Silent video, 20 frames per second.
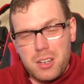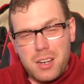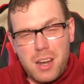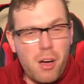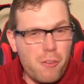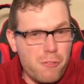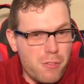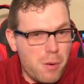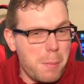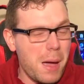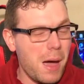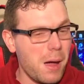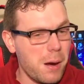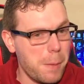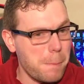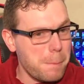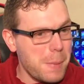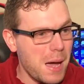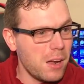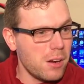Now, if I'm out and
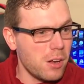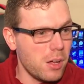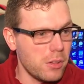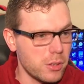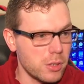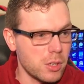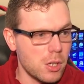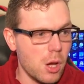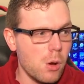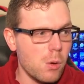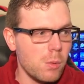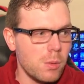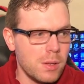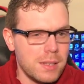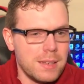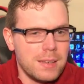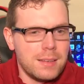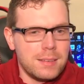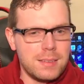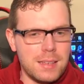about and on the go,
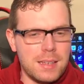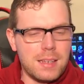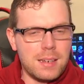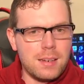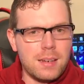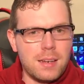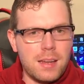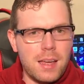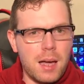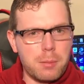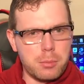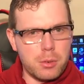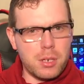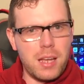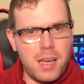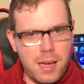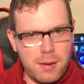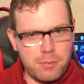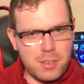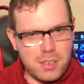then I'm going to
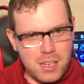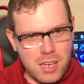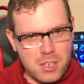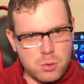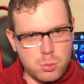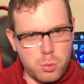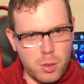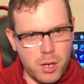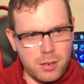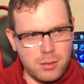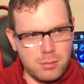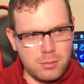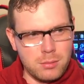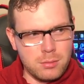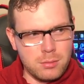have to, guess what?